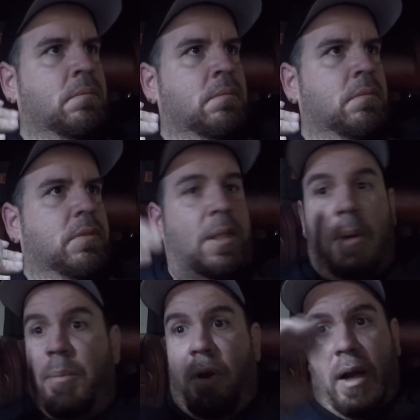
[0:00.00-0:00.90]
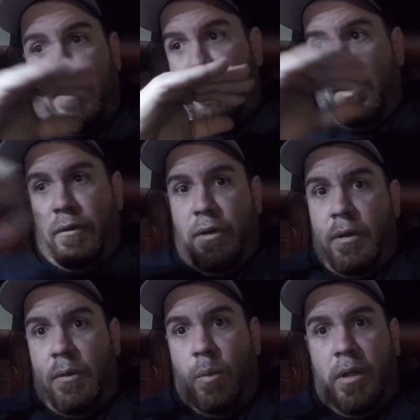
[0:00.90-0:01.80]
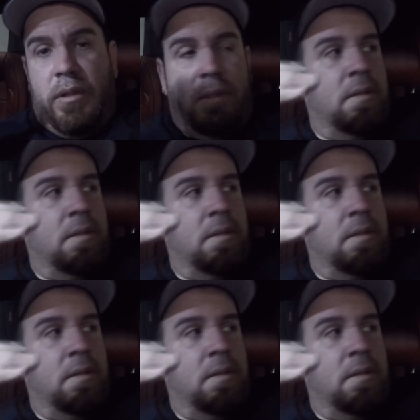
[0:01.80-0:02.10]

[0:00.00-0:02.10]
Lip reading: say my part. I've never once